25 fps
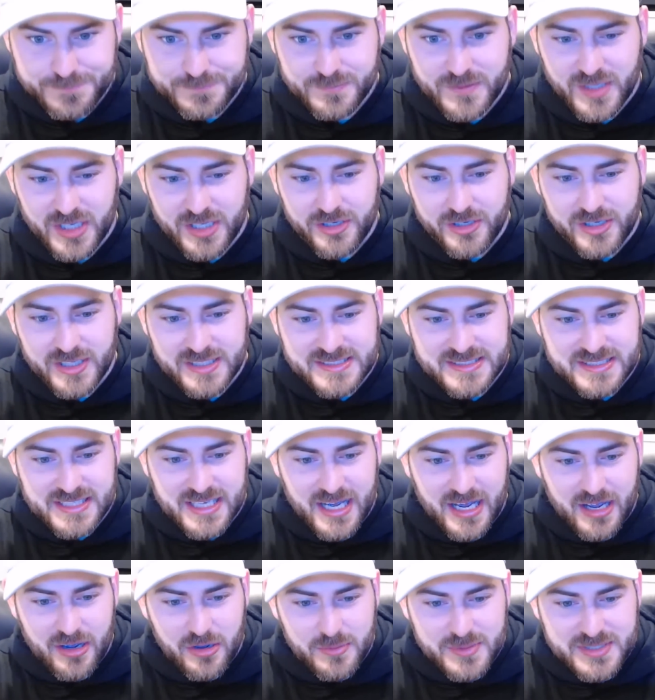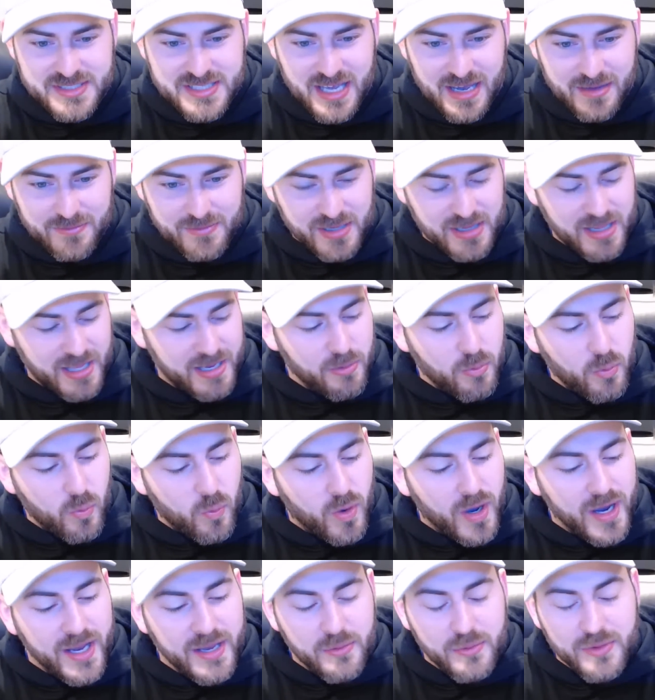Now, you can see I almost have it like
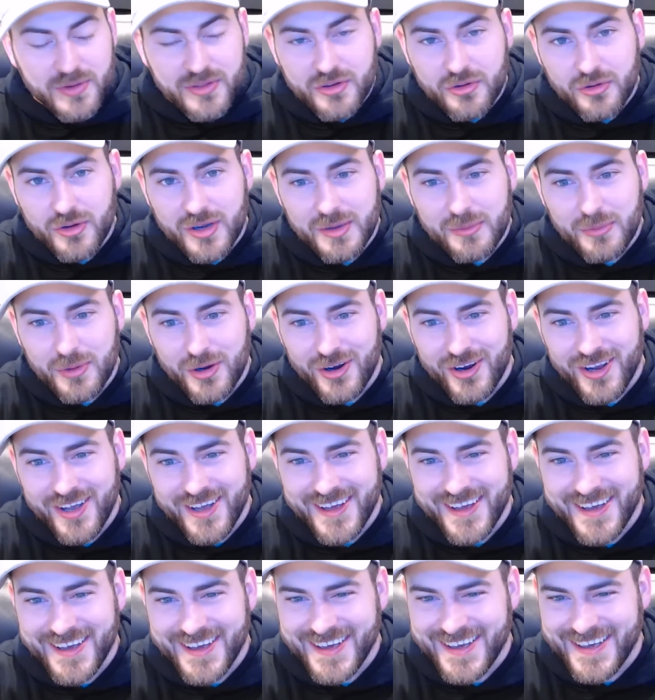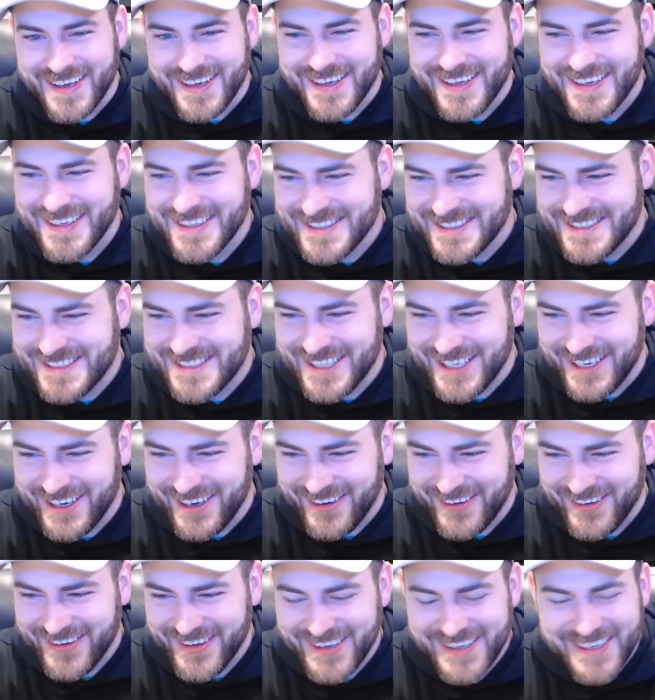white with creamer.
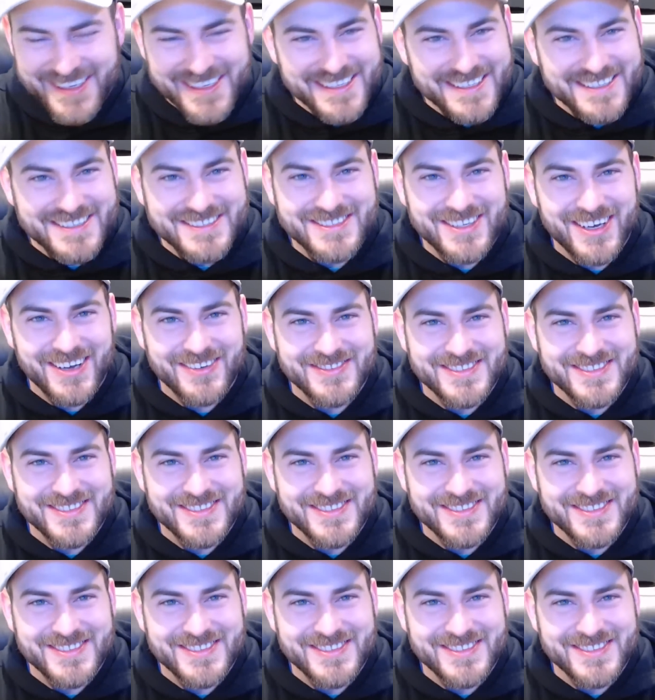so I'm